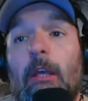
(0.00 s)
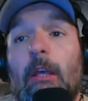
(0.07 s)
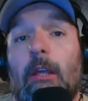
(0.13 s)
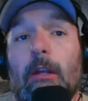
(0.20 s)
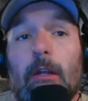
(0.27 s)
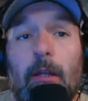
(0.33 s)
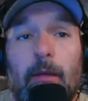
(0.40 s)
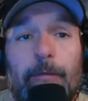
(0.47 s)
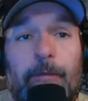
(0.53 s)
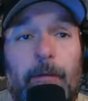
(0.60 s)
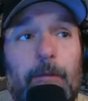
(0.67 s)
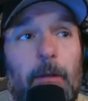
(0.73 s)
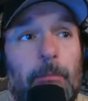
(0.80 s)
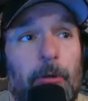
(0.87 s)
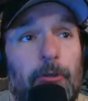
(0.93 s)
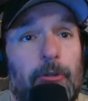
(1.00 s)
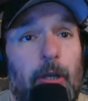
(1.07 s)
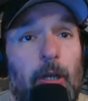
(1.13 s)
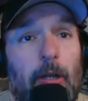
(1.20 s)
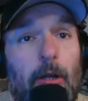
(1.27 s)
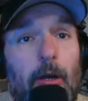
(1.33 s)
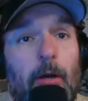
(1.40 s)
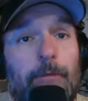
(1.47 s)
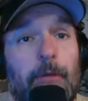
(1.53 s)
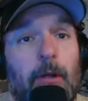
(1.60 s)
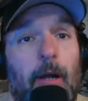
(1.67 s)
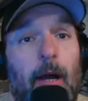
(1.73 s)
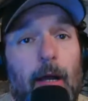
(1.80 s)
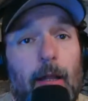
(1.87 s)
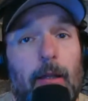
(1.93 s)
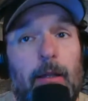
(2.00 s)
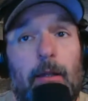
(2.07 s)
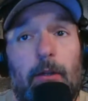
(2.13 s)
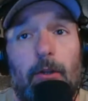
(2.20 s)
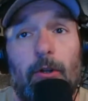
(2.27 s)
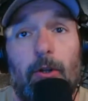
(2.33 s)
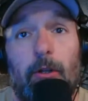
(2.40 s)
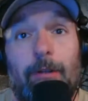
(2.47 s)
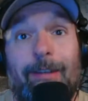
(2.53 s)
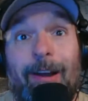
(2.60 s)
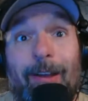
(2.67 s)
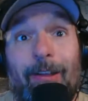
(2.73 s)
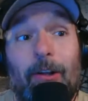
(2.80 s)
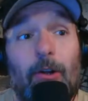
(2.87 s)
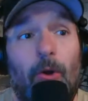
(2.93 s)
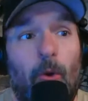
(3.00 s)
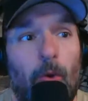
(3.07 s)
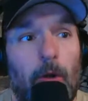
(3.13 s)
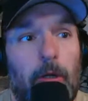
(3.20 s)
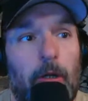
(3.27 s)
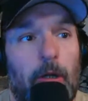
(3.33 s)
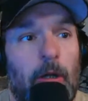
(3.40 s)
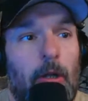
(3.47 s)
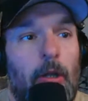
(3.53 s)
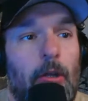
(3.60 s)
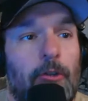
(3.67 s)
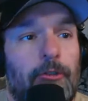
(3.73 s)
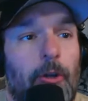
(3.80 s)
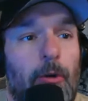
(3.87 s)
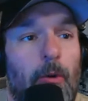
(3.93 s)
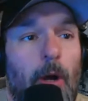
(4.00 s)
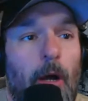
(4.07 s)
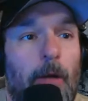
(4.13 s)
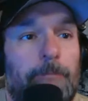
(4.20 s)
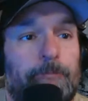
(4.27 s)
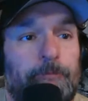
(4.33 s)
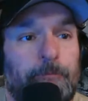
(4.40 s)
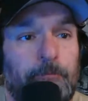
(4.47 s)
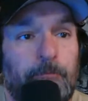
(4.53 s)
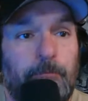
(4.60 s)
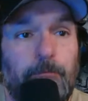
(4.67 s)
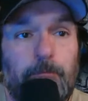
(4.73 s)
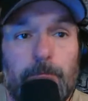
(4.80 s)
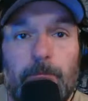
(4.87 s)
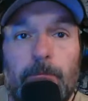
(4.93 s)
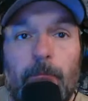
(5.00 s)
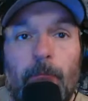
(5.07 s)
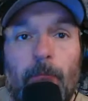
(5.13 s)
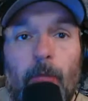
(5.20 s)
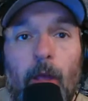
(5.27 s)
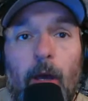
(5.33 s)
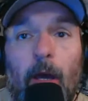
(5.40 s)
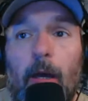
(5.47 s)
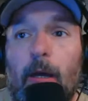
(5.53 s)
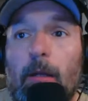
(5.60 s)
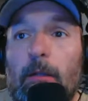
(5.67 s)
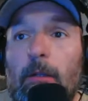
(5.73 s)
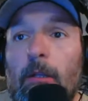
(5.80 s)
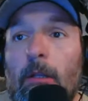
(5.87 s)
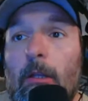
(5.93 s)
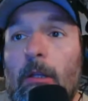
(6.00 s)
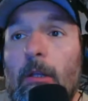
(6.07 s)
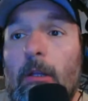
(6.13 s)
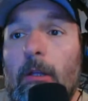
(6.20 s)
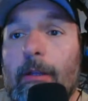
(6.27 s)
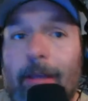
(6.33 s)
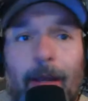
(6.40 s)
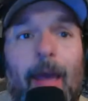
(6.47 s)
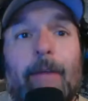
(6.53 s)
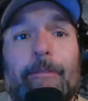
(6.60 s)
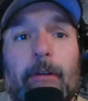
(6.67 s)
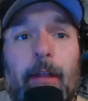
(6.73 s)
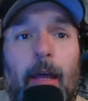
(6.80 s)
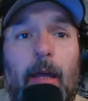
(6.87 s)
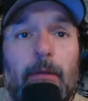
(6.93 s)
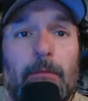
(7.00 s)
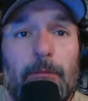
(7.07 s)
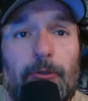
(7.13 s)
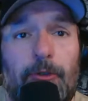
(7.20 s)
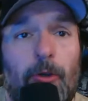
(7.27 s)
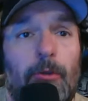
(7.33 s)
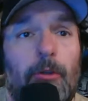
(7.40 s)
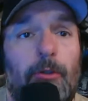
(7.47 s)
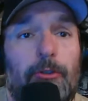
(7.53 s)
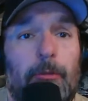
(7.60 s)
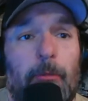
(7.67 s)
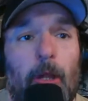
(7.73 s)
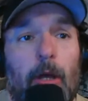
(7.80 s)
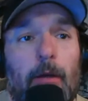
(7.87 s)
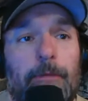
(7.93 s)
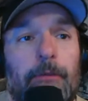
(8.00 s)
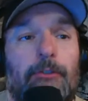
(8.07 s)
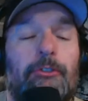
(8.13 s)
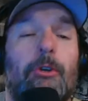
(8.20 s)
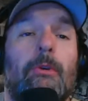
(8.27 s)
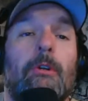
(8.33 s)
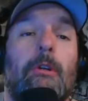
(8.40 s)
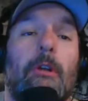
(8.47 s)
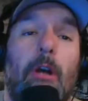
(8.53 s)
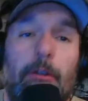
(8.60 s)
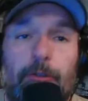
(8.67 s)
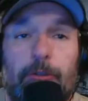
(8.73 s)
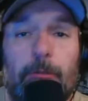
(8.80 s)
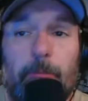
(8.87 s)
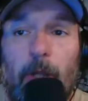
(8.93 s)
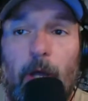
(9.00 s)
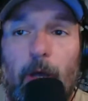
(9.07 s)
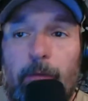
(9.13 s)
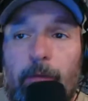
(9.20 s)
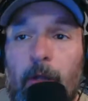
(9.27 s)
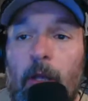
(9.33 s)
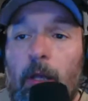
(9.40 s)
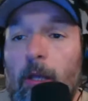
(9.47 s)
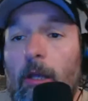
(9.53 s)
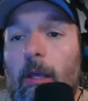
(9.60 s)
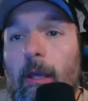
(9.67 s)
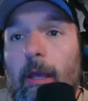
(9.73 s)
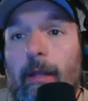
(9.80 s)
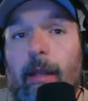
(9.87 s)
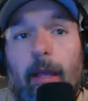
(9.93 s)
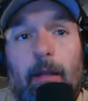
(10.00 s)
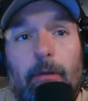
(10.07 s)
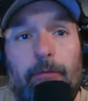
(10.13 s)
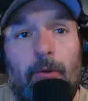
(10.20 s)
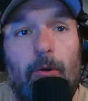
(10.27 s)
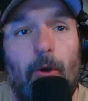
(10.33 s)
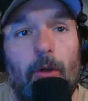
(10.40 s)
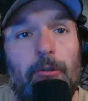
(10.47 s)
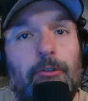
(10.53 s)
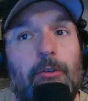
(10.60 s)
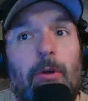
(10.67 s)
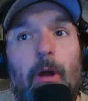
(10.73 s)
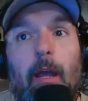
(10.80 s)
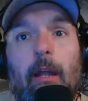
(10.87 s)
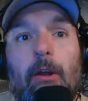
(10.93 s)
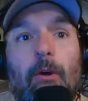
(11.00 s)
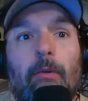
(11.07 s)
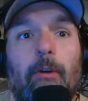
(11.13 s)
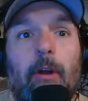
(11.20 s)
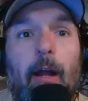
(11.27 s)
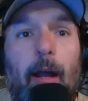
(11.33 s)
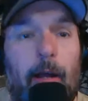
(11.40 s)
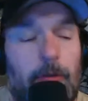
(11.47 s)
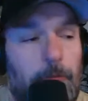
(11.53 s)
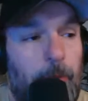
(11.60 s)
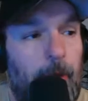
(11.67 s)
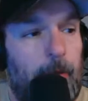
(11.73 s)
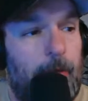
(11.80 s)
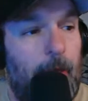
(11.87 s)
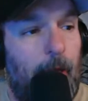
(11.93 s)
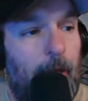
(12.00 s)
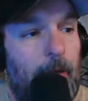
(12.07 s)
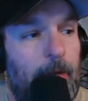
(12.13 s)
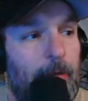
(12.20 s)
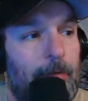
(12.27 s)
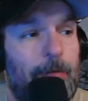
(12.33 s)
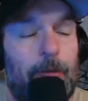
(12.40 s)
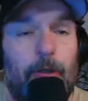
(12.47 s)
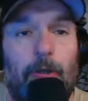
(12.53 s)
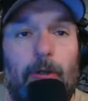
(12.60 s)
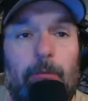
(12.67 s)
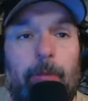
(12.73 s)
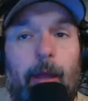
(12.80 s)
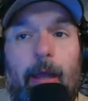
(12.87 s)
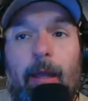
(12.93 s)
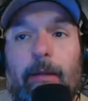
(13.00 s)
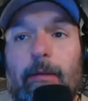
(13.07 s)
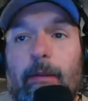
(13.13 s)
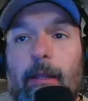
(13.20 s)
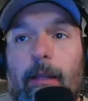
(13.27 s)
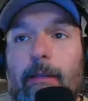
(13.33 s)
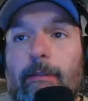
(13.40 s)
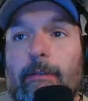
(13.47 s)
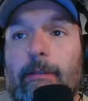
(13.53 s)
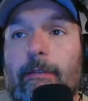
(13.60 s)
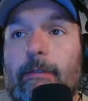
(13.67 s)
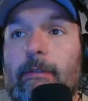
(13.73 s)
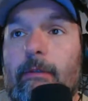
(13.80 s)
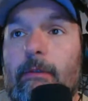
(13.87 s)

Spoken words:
you're going to get 50% off your entire order. So get after that, showing you some love for showing us some love. And then, of course, Craig over High Speed Daddy, this dude, man, he just